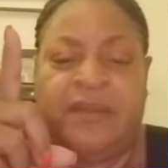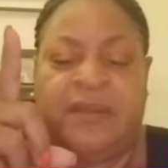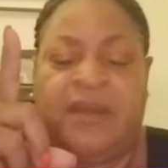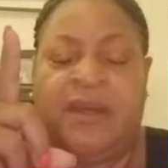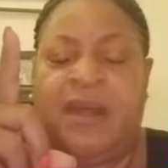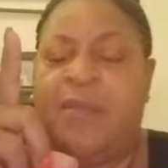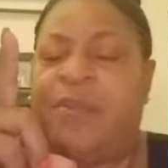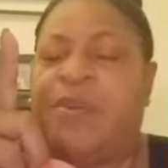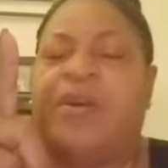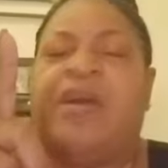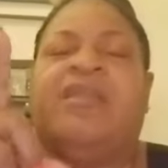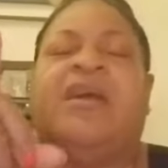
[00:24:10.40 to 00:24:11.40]
And I
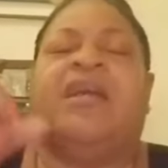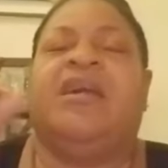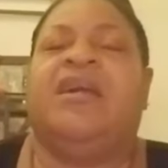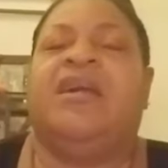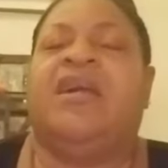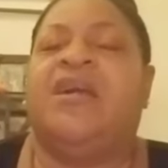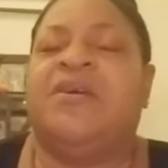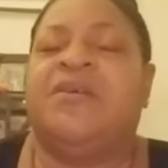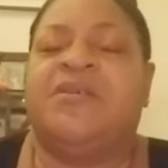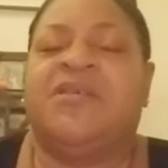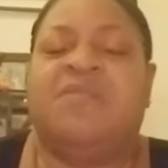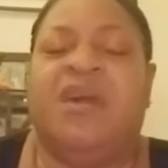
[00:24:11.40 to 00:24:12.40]
pray that he
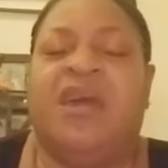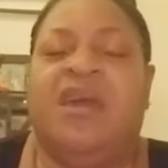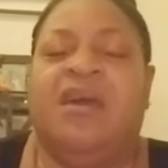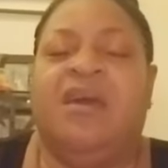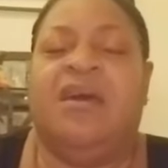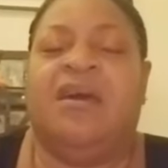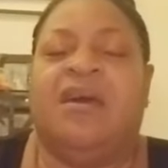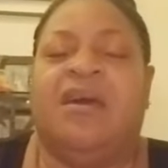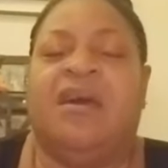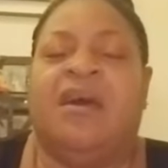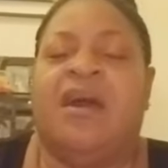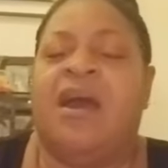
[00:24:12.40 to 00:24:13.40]
hears me.
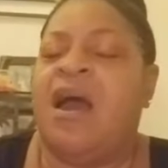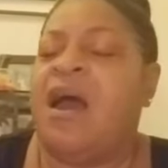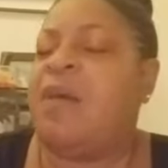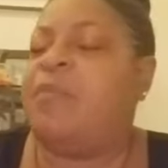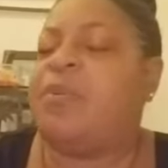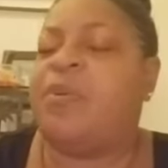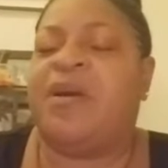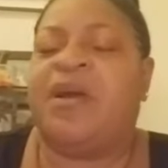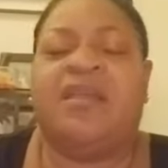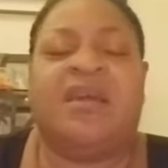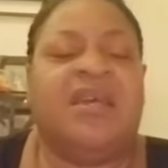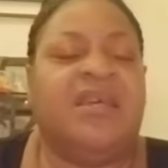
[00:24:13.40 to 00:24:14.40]
I pray
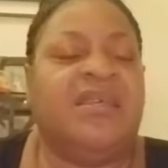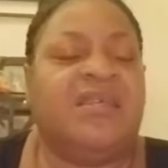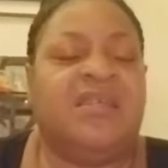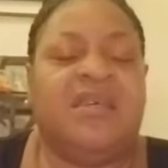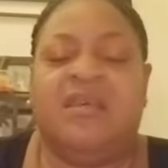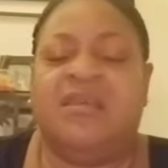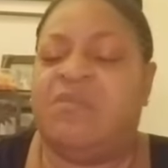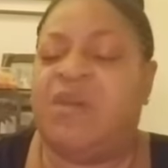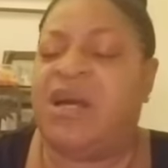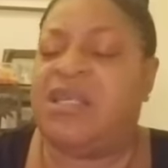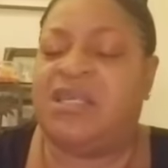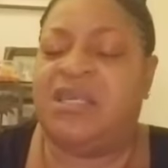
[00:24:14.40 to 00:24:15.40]
that he sees
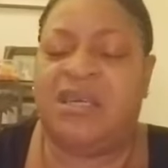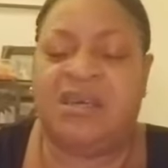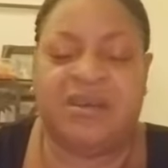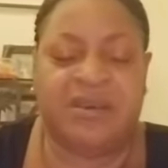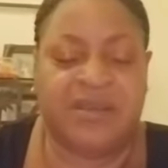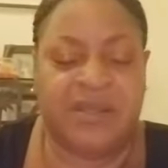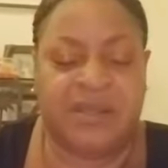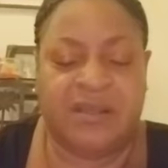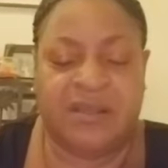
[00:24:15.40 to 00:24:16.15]
my tears.